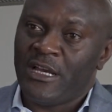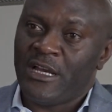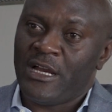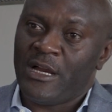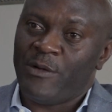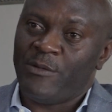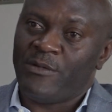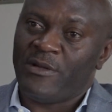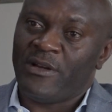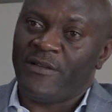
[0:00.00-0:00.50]

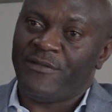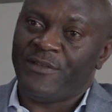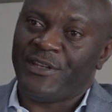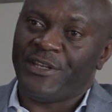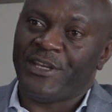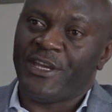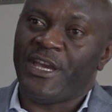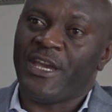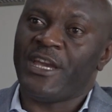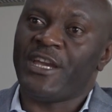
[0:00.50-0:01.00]
I will have
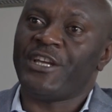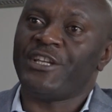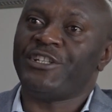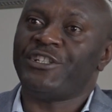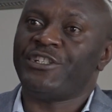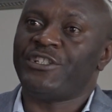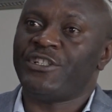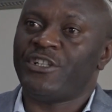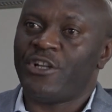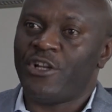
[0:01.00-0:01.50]

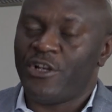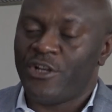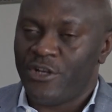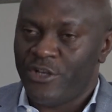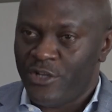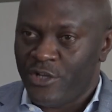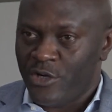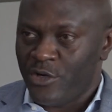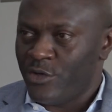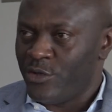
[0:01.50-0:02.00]
engaged
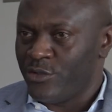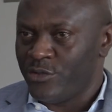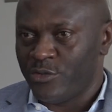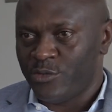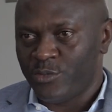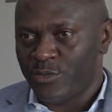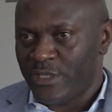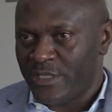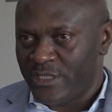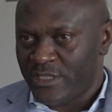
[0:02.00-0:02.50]
earlier on
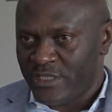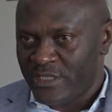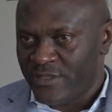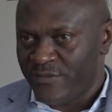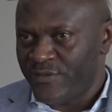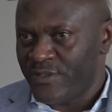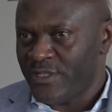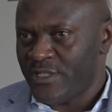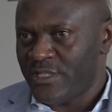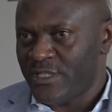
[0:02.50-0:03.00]

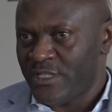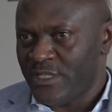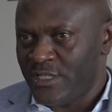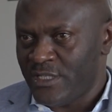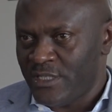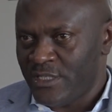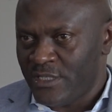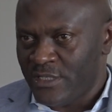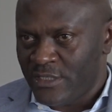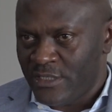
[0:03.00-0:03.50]

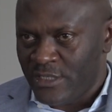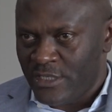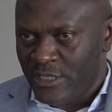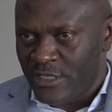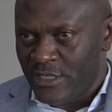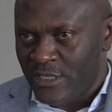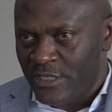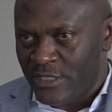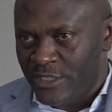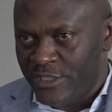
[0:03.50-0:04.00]
2017
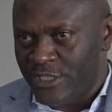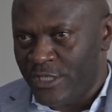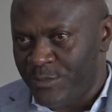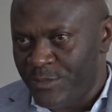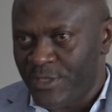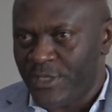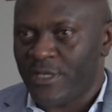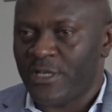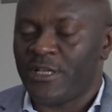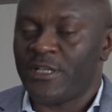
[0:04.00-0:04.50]
the
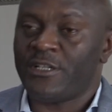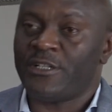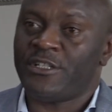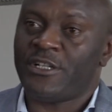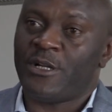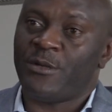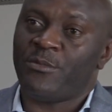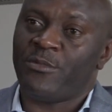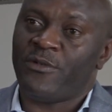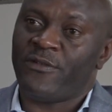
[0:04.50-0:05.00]
Jamaican
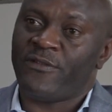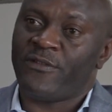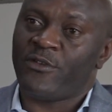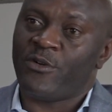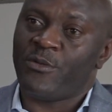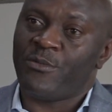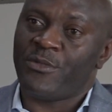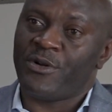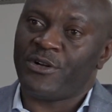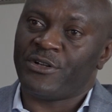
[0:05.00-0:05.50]
Chamber of
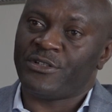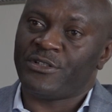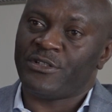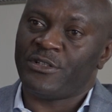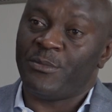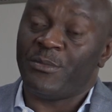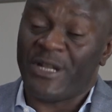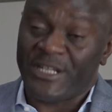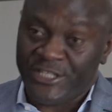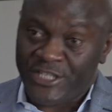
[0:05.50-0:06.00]
Commerce,
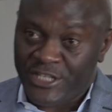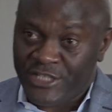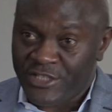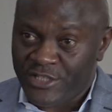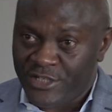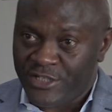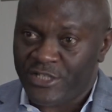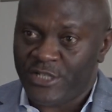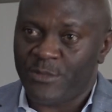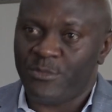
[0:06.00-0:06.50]
the
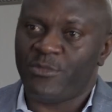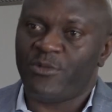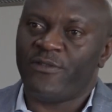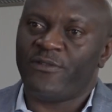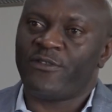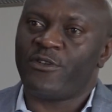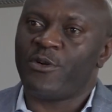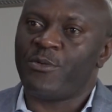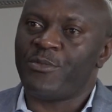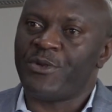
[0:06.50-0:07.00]
Manchester Chamber
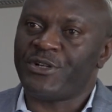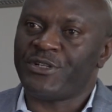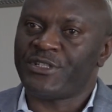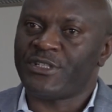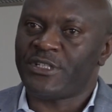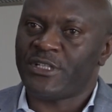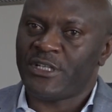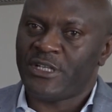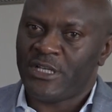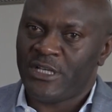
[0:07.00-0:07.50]
of Commerce.
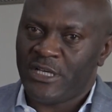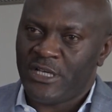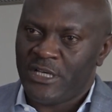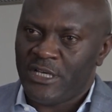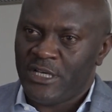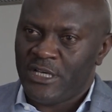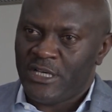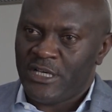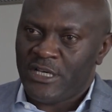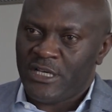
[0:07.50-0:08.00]

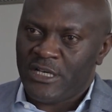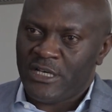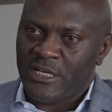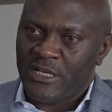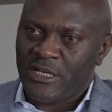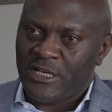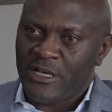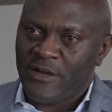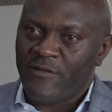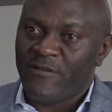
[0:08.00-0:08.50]

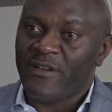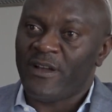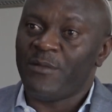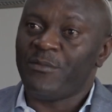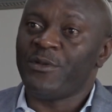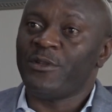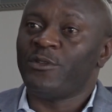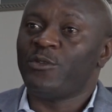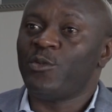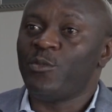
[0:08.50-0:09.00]
I will have
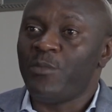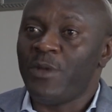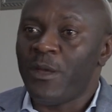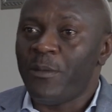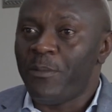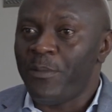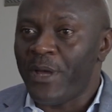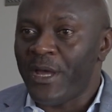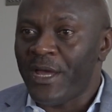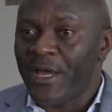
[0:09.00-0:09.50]
been to
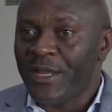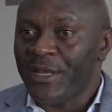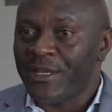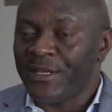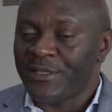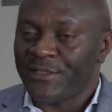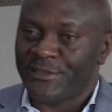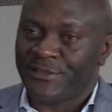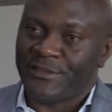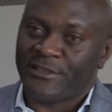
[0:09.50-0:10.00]

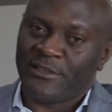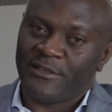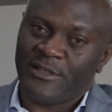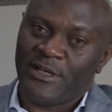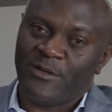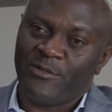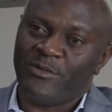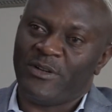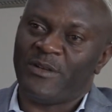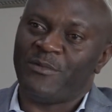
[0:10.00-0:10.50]
Maypen.
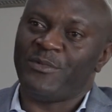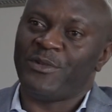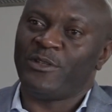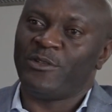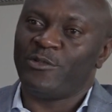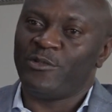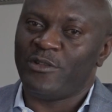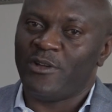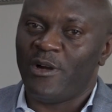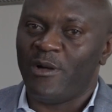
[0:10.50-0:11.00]
I will have been
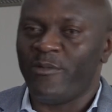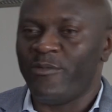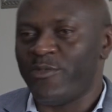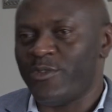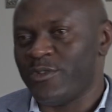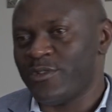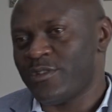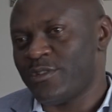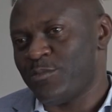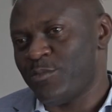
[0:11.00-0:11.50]
to the
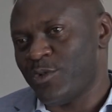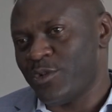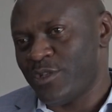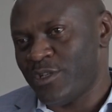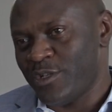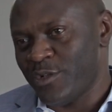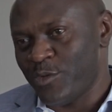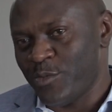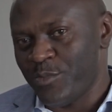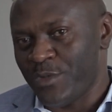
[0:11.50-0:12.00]
obvious
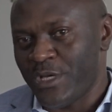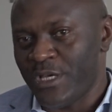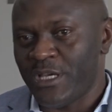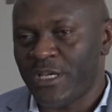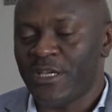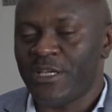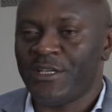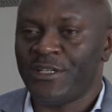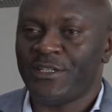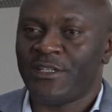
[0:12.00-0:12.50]
Montego
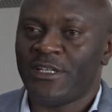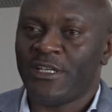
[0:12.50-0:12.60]
Bay.